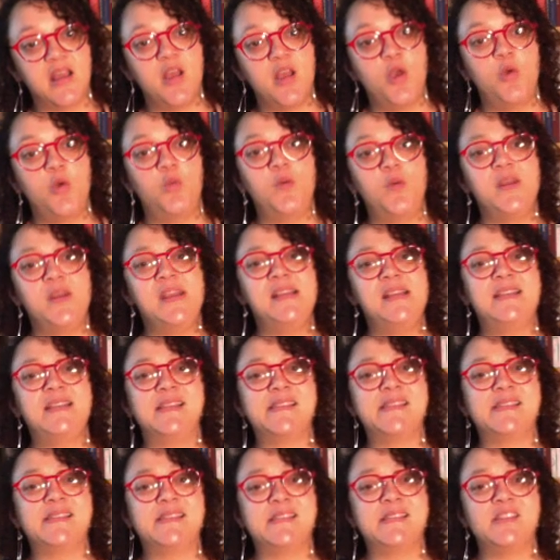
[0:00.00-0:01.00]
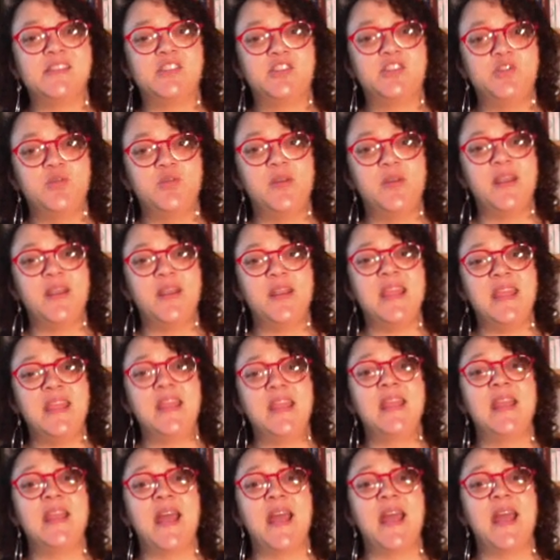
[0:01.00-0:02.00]
We need to do it
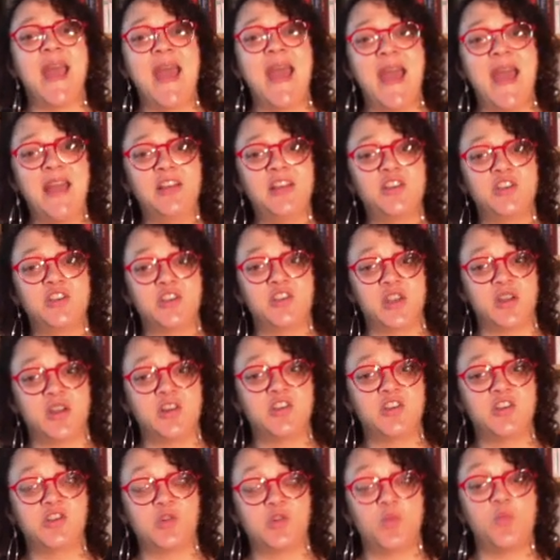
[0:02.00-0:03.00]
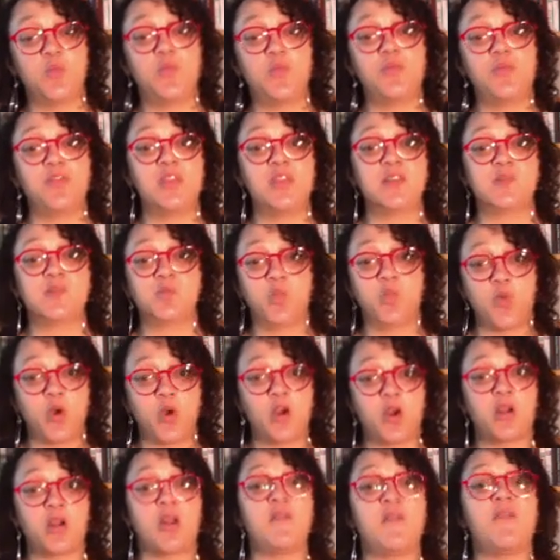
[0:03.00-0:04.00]
in action. So this
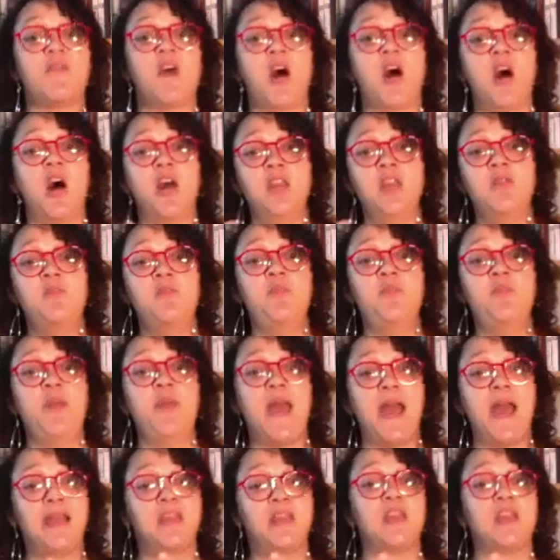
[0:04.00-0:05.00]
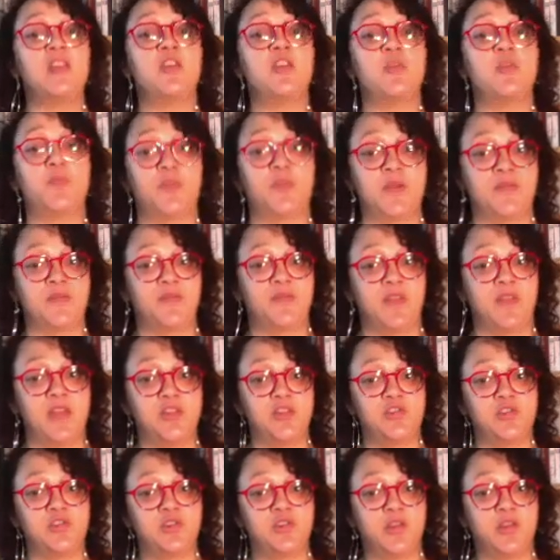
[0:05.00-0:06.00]
work of unpacking your
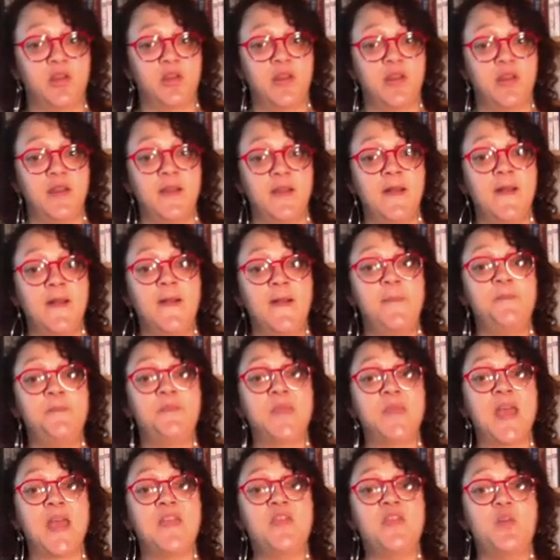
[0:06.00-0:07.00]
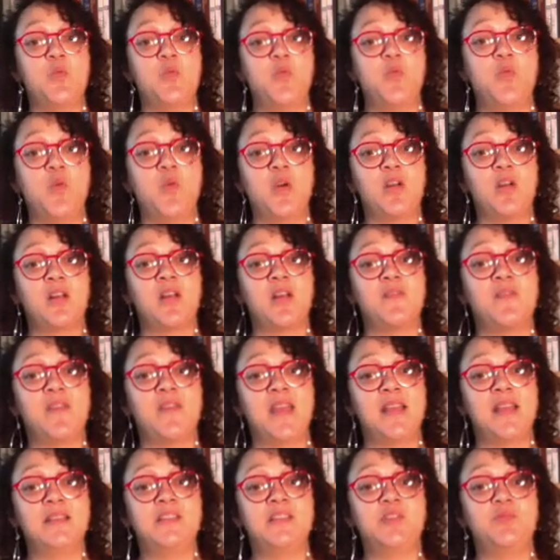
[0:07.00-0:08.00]
privilege, and the work of
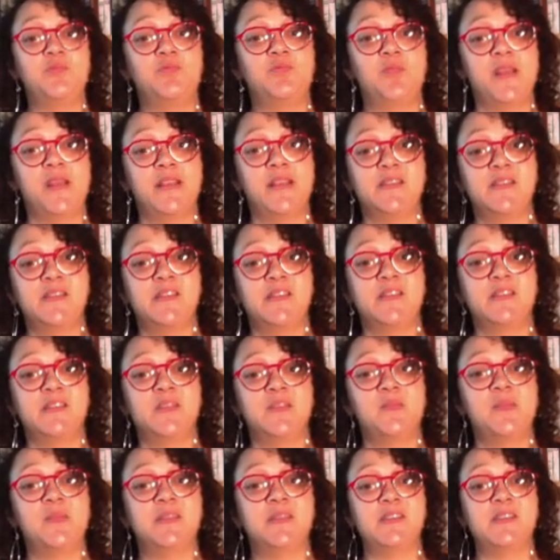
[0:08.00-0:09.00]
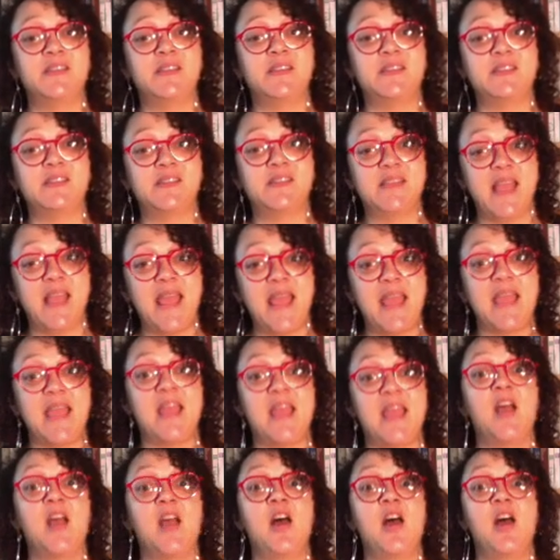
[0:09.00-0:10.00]
anti-racism is to
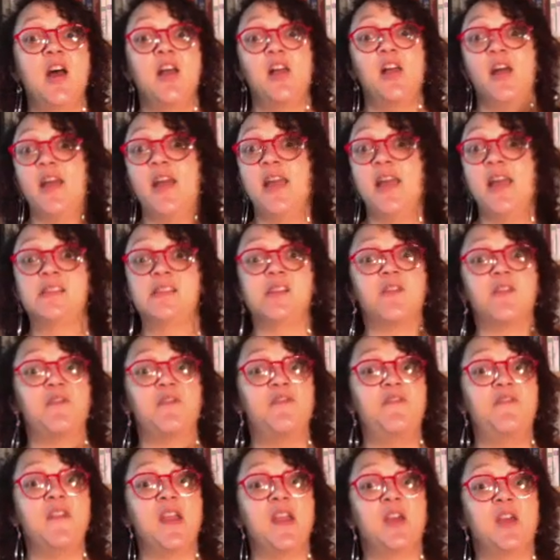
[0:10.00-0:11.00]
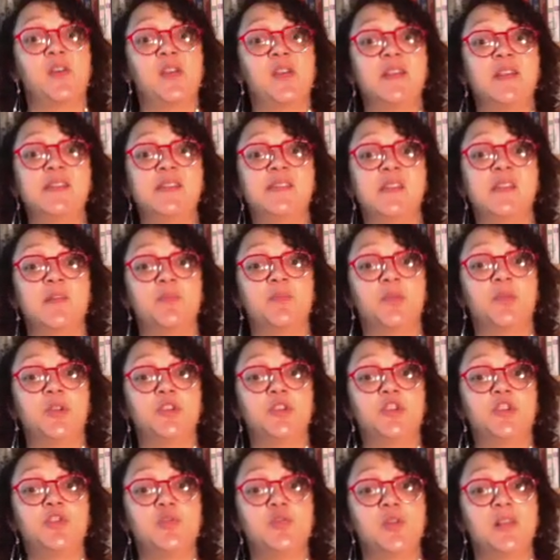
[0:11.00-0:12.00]
say it's a very
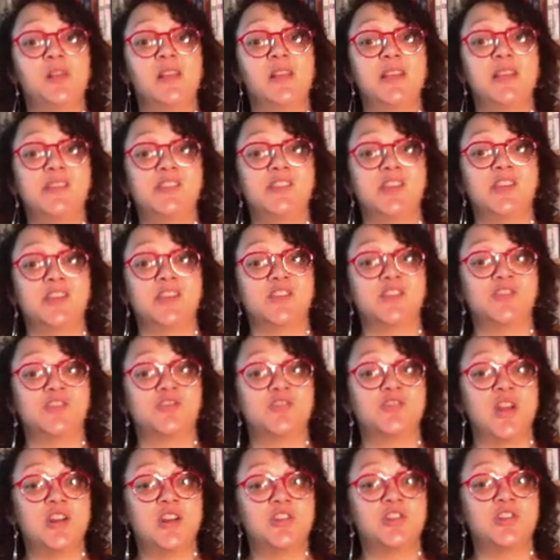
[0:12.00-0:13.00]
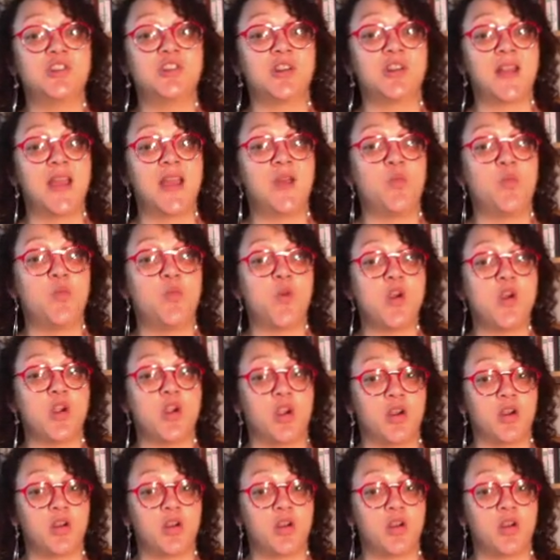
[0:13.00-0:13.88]
simple dualistic structure at work.